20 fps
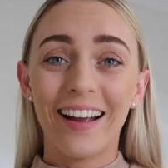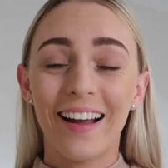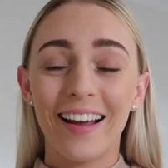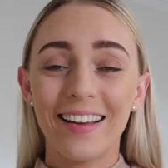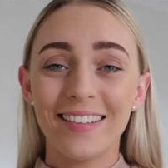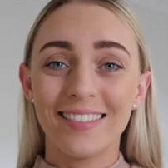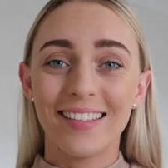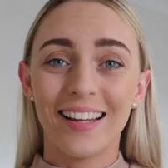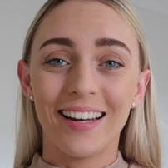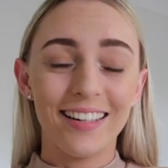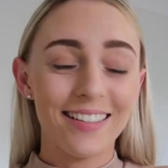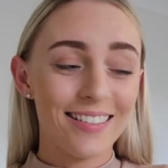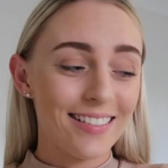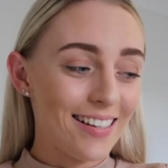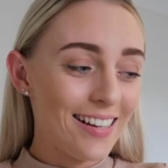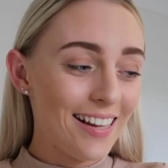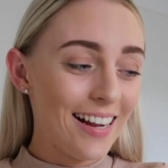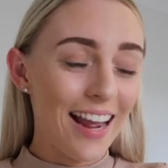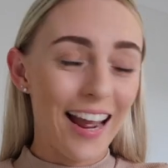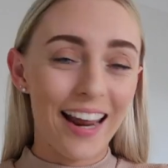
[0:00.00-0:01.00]
guys that is
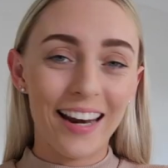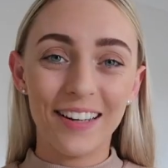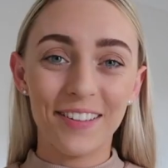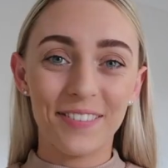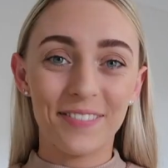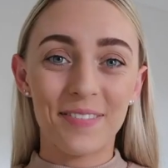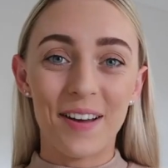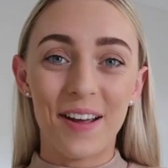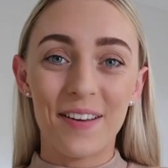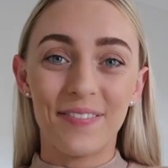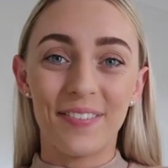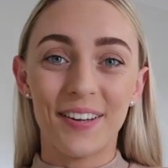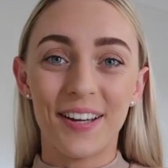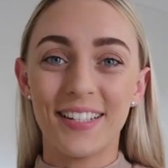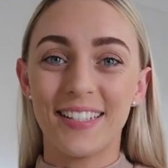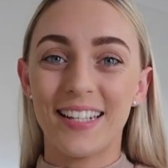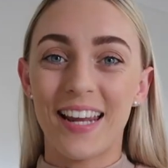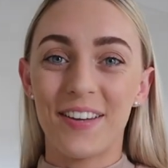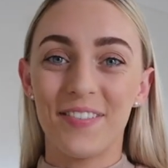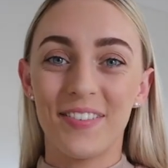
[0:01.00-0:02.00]
the end of my
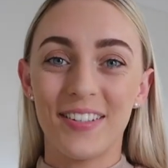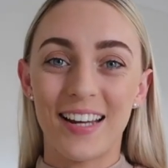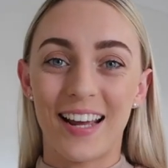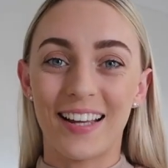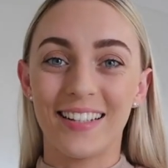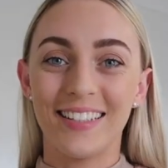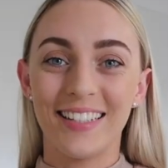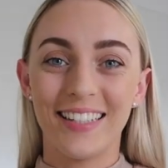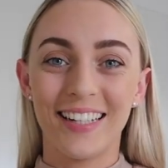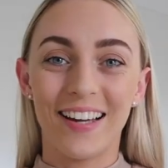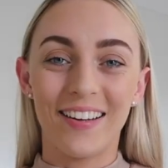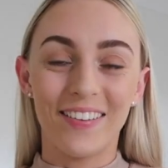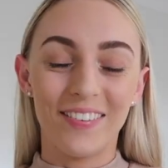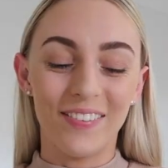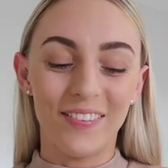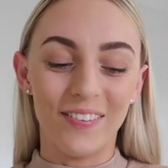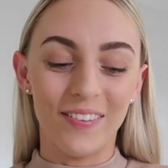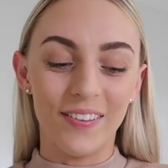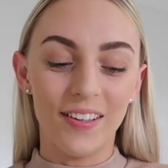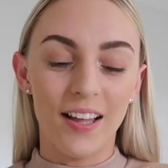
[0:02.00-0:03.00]
first ever Nasty Gal
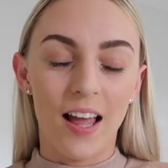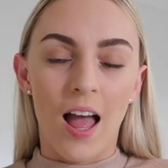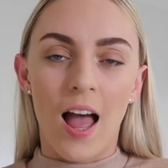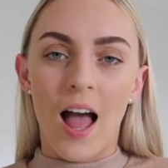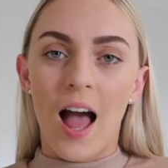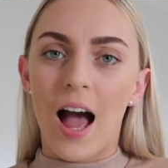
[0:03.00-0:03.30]
haul